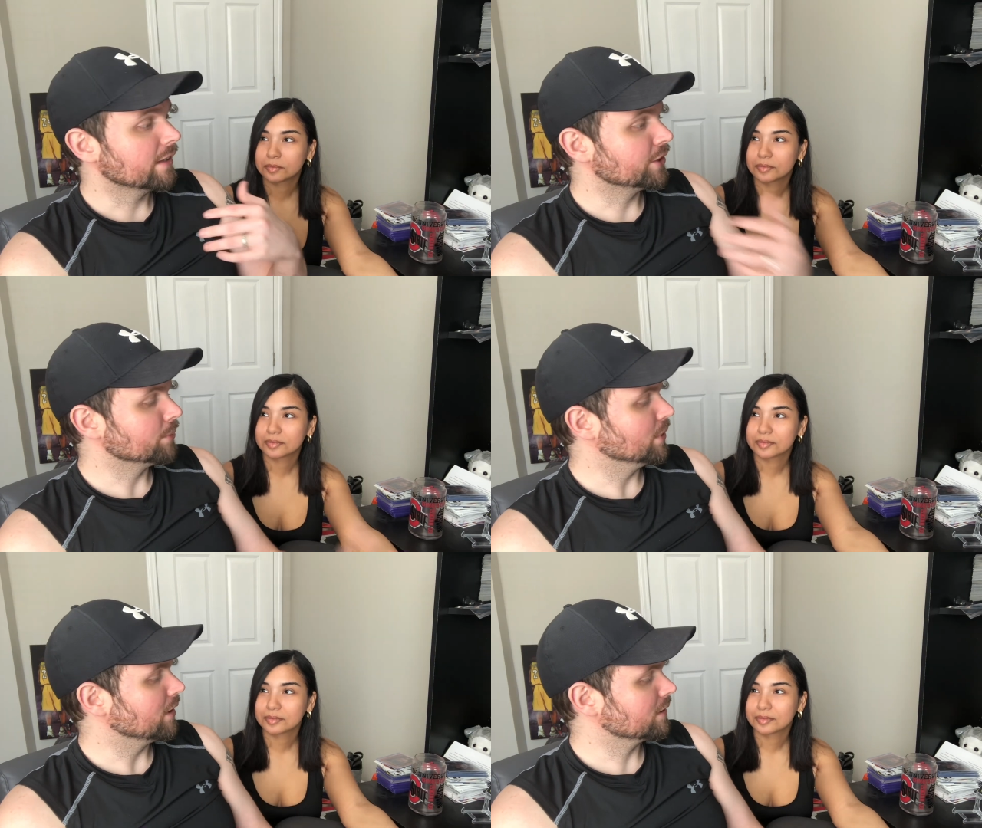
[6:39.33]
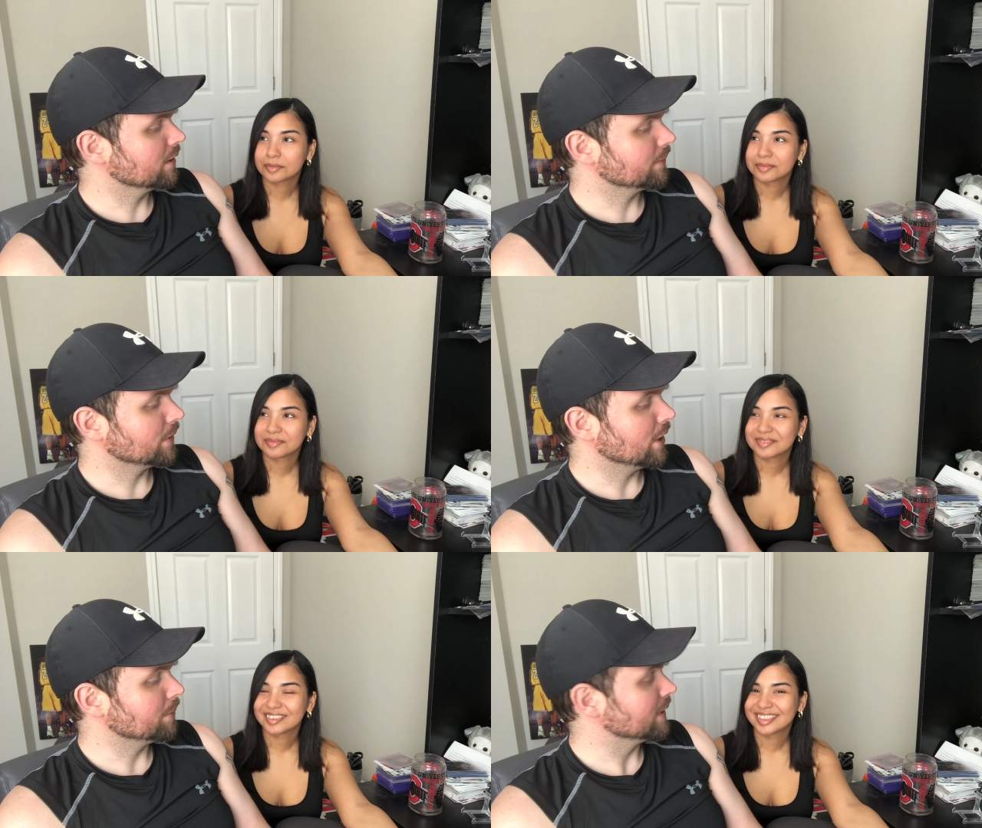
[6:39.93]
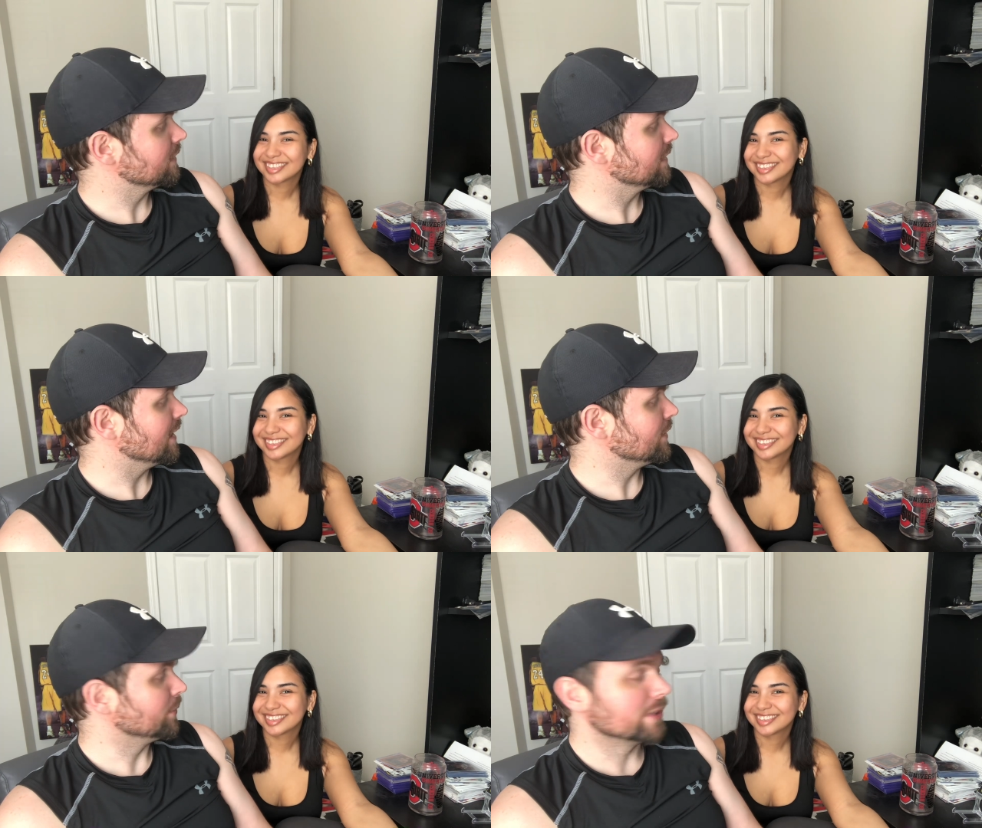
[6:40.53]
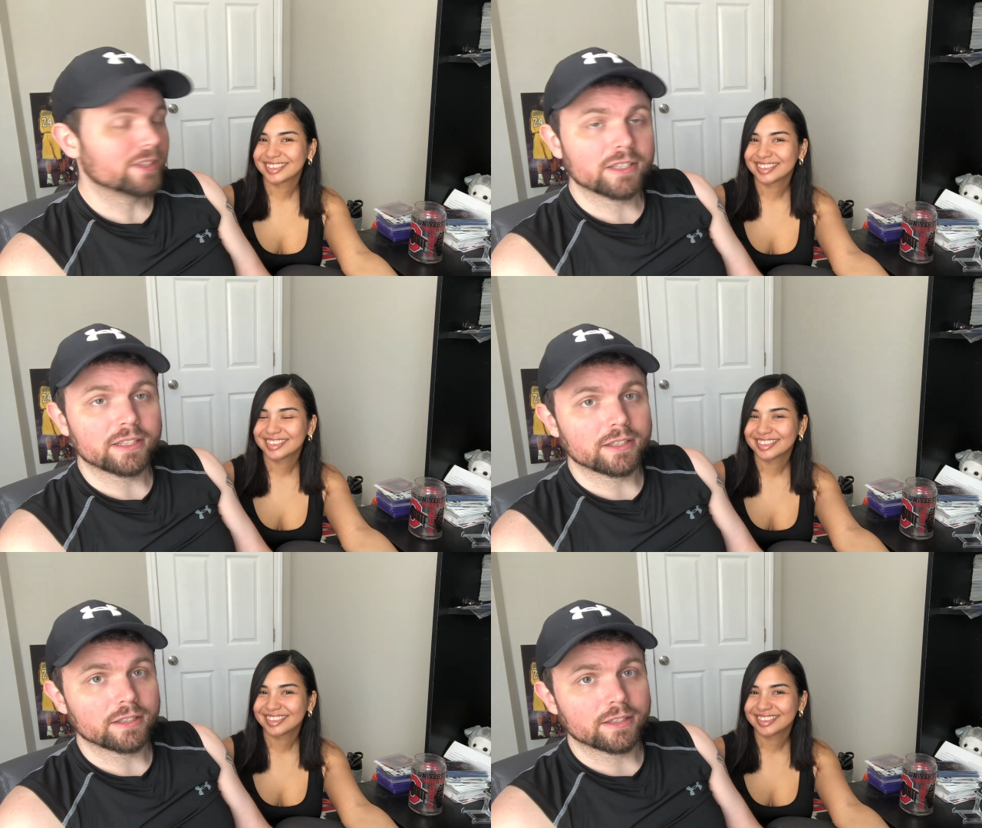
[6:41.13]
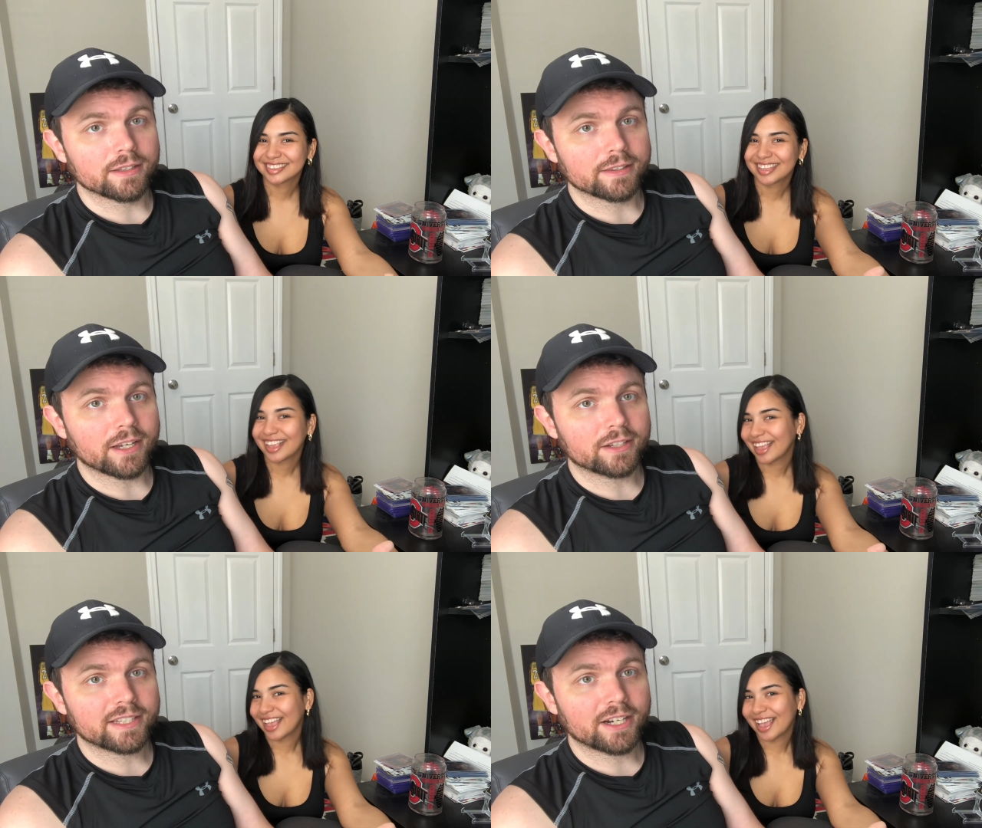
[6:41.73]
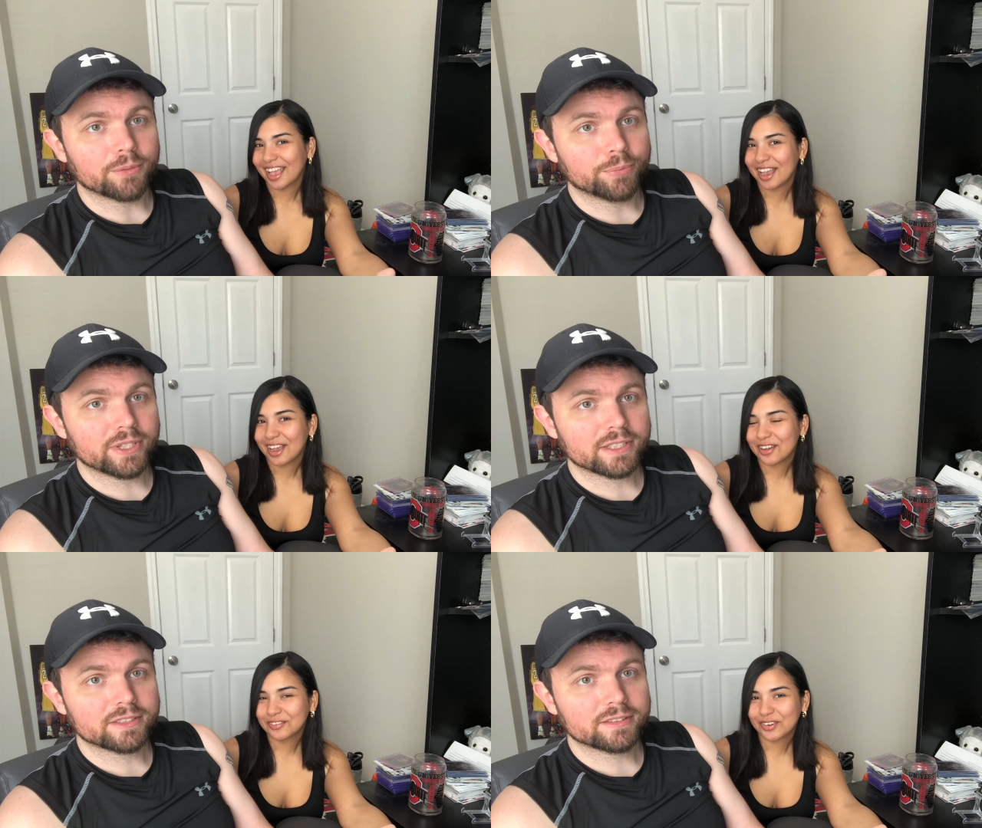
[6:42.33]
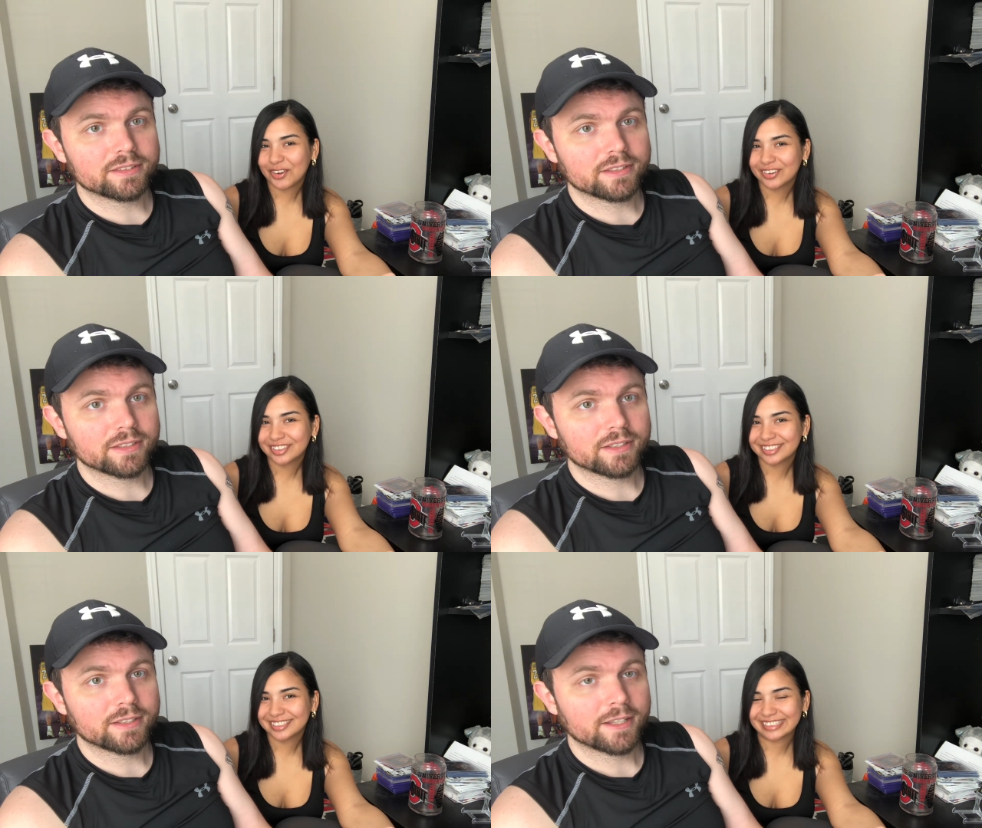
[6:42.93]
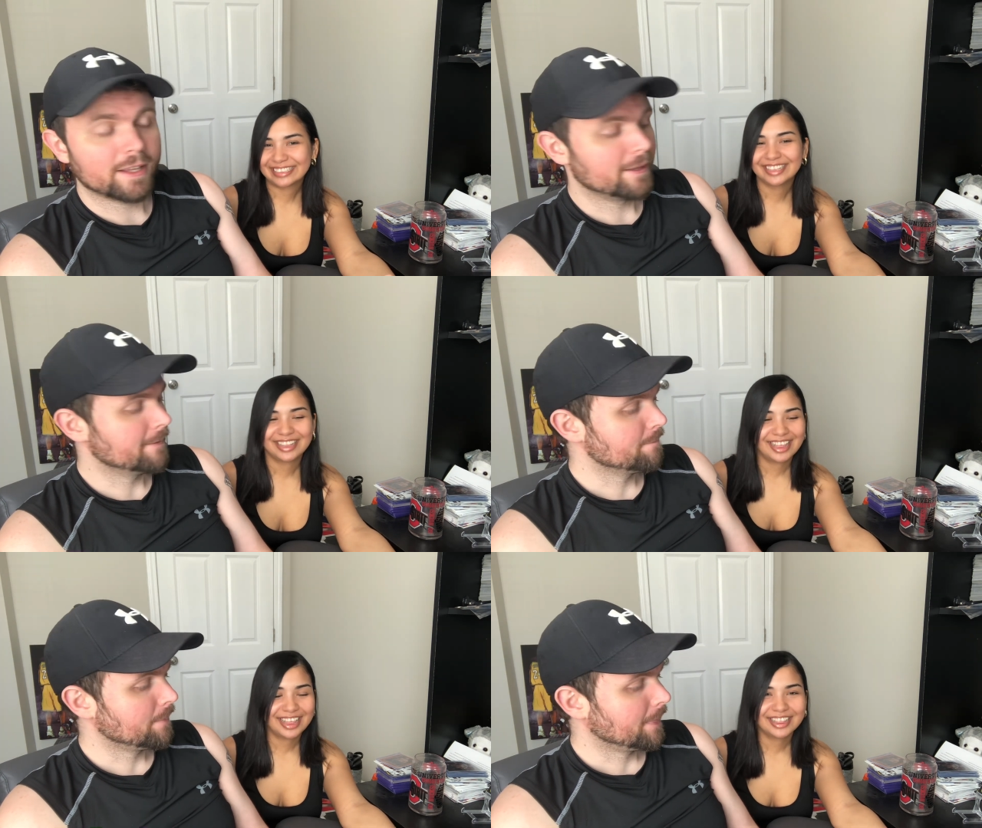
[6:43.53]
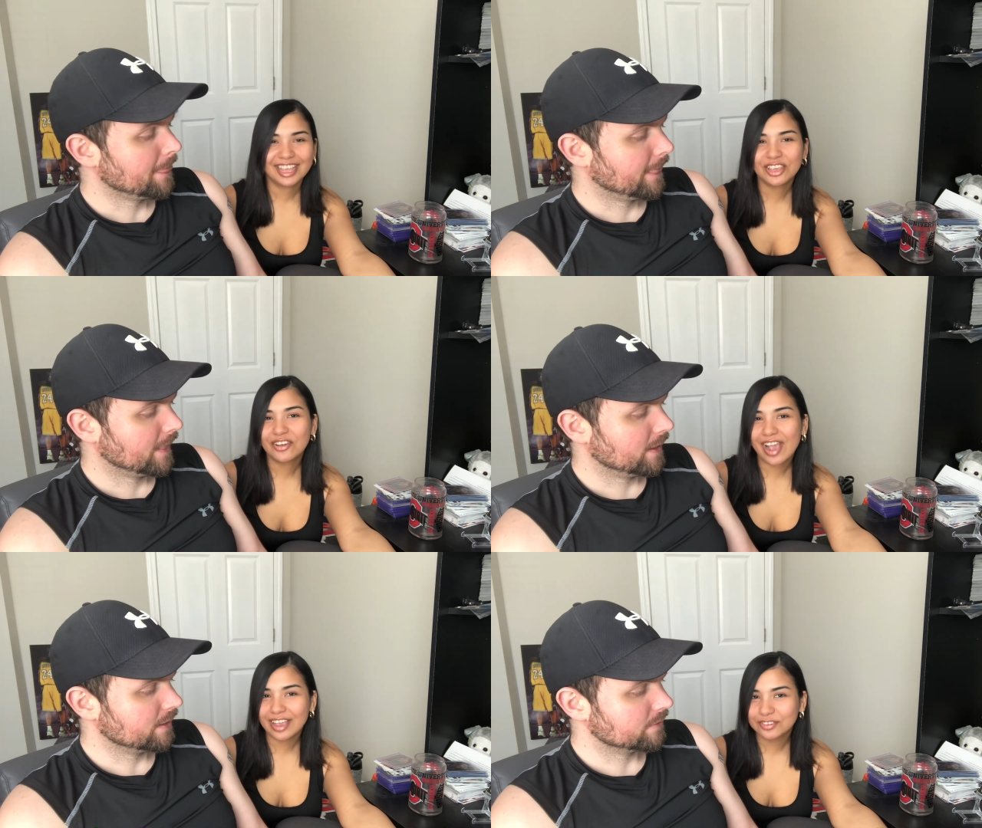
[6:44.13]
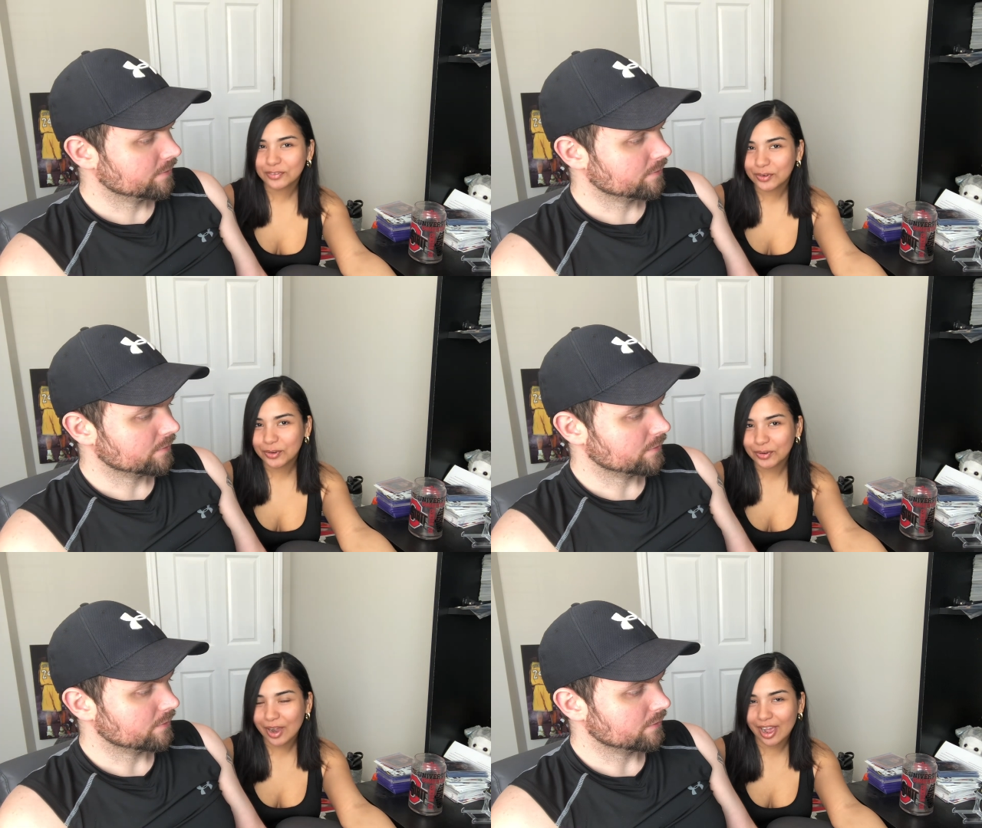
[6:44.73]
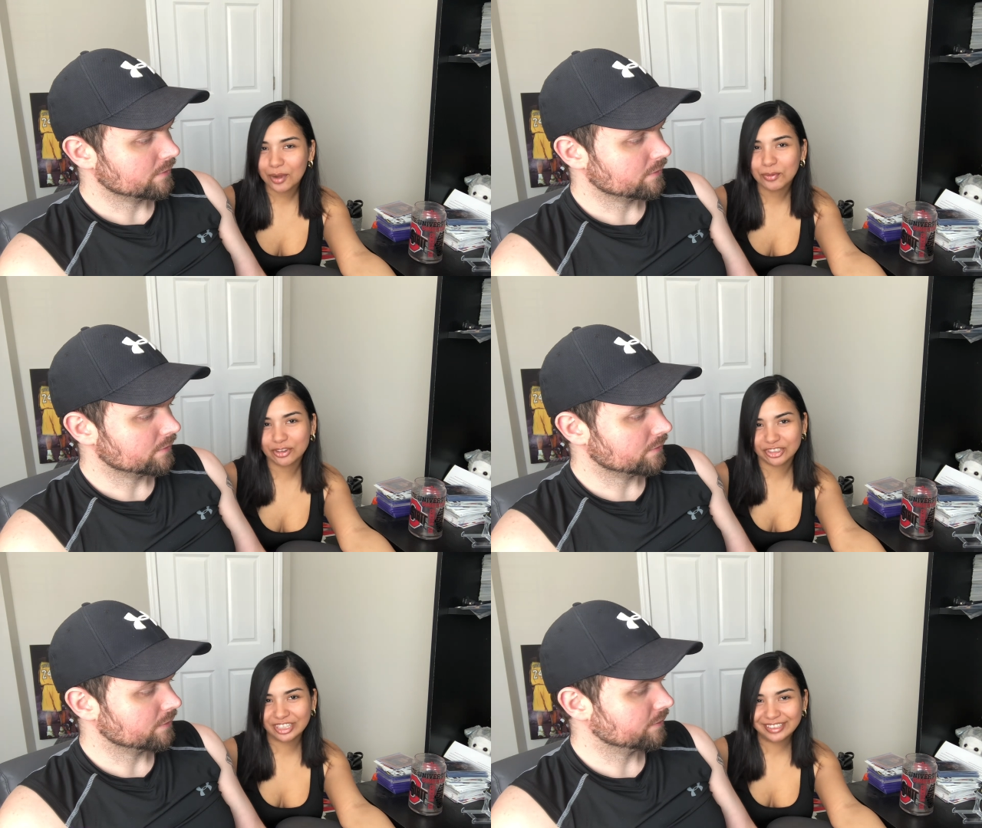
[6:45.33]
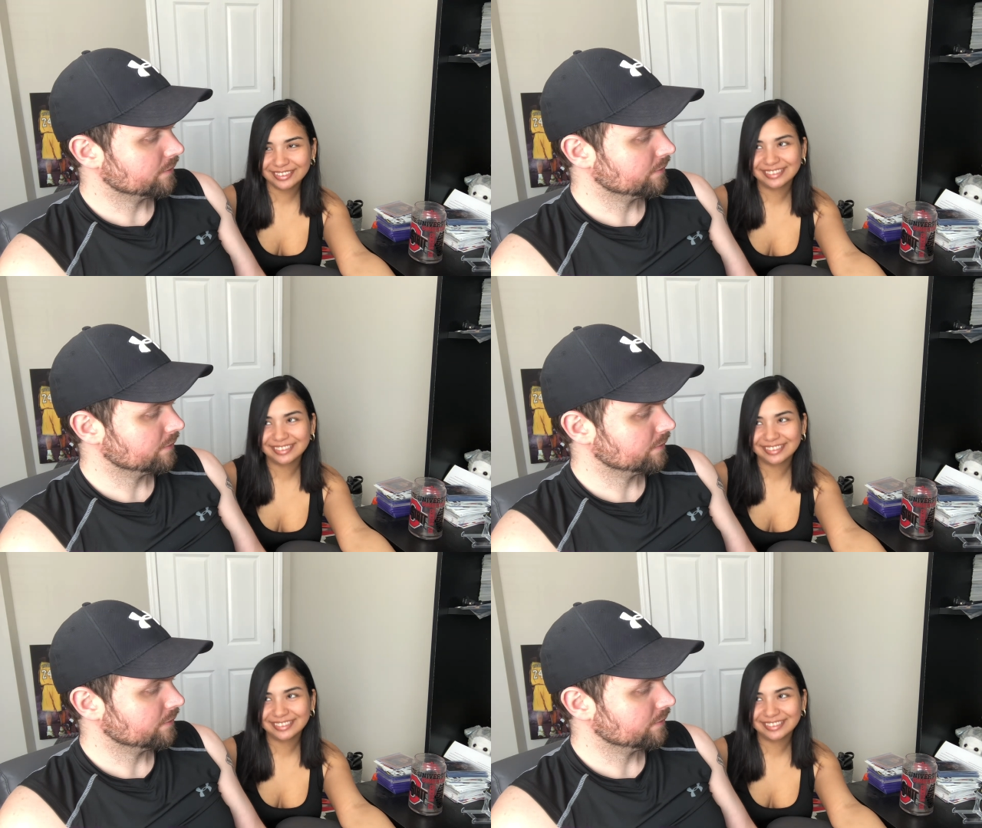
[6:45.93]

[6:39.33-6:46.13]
Speaker 1: Thank you, Blanca, for helping us out with the knockout picks. Of
Speaker 2: course. Thank you guys for uh, watching.